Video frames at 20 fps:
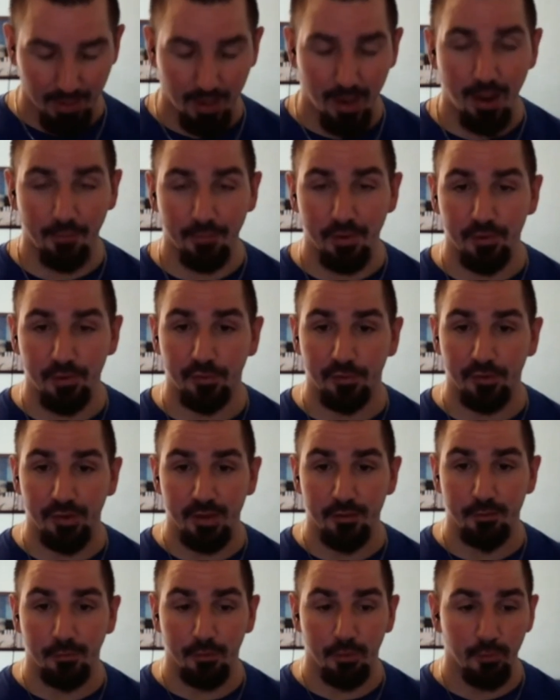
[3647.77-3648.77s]

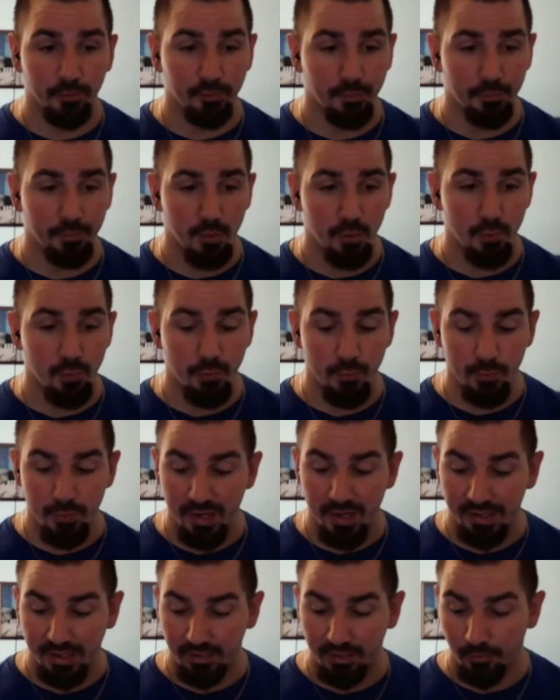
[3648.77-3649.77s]
Obviously, for those of you who
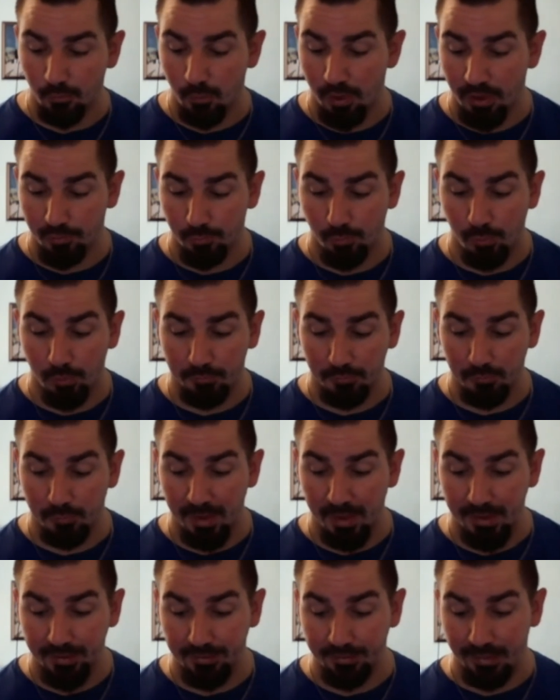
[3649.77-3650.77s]
didn't get to watch Walter
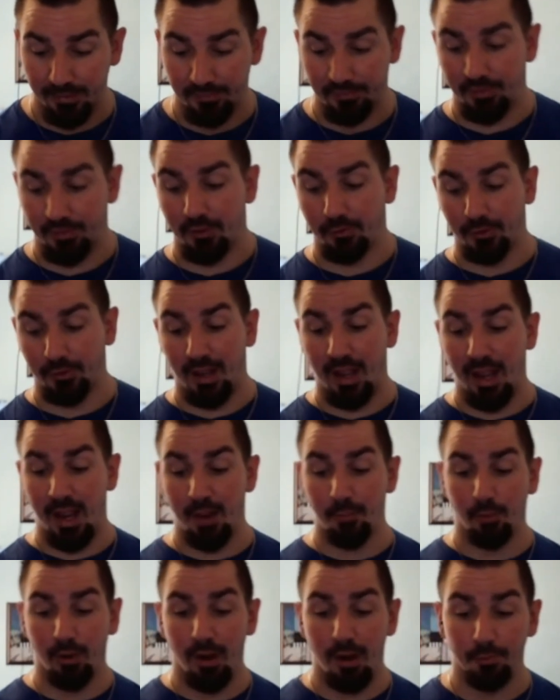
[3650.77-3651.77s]
Payton, that's another guy
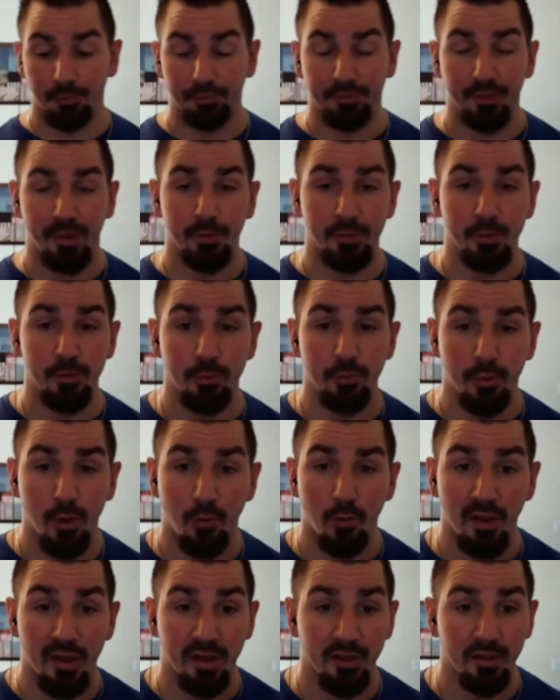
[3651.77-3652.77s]
where I will tell you,
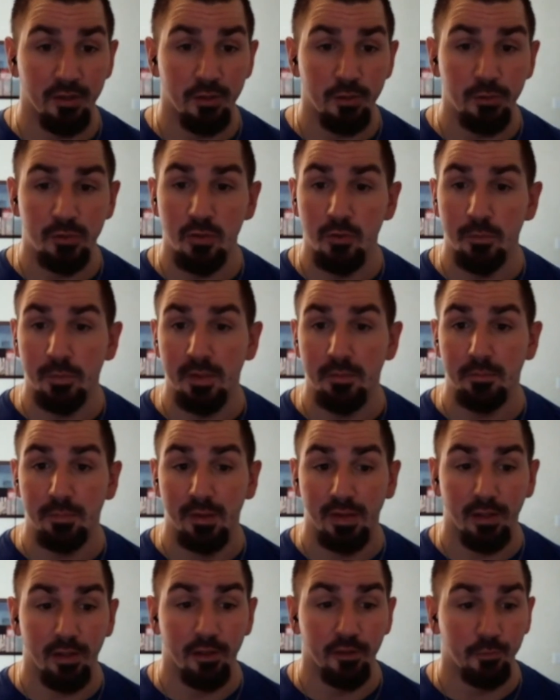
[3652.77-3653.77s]
go ahead and YouTube it
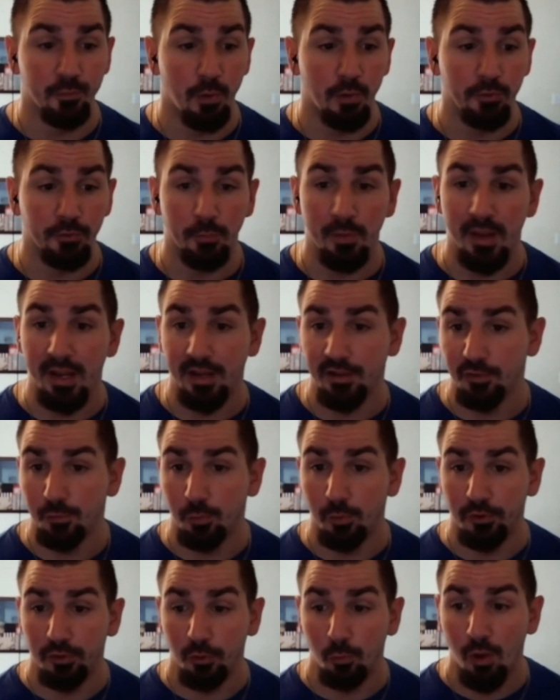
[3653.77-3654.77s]
because Walter Payton's
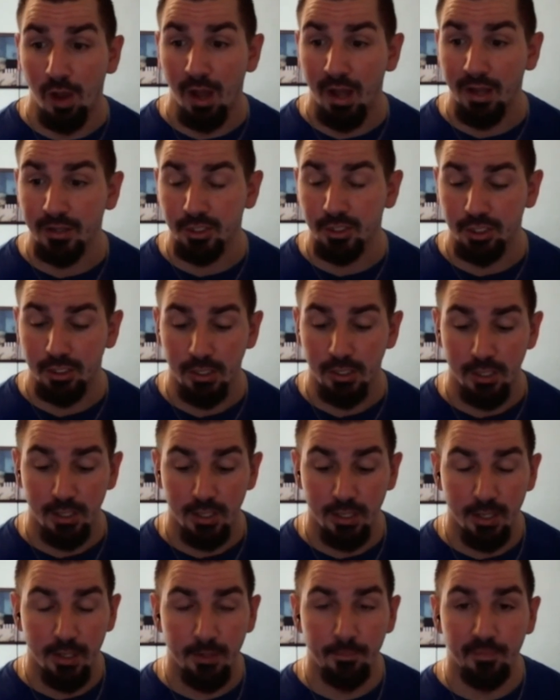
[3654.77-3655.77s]
worth the watch.
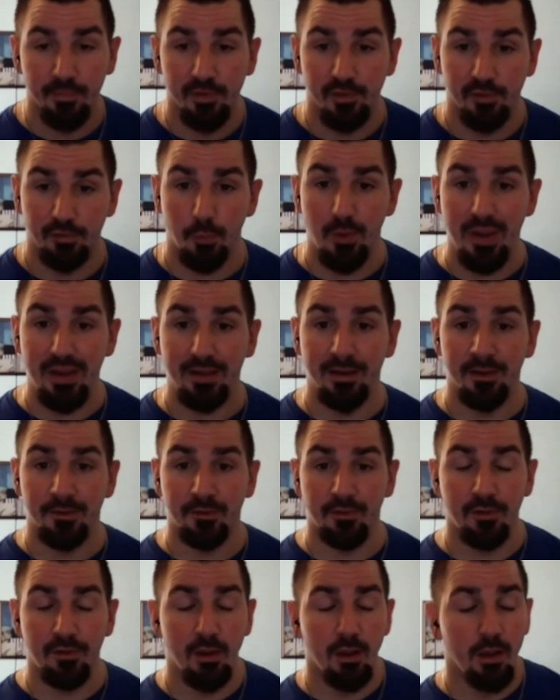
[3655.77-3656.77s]

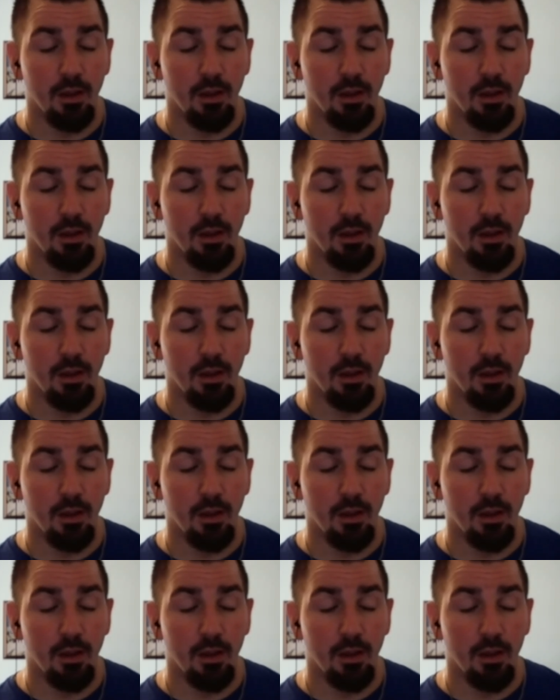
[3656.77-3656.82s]
Sweetness.